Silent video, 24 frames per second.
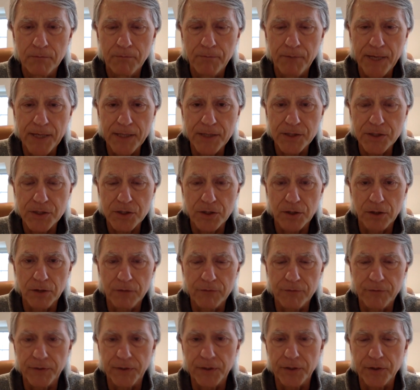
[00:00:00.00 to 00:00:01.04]
based
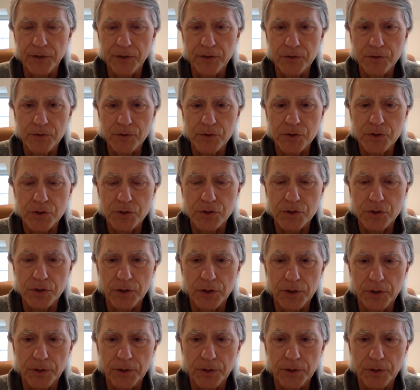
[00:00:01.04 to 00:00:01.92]
on various,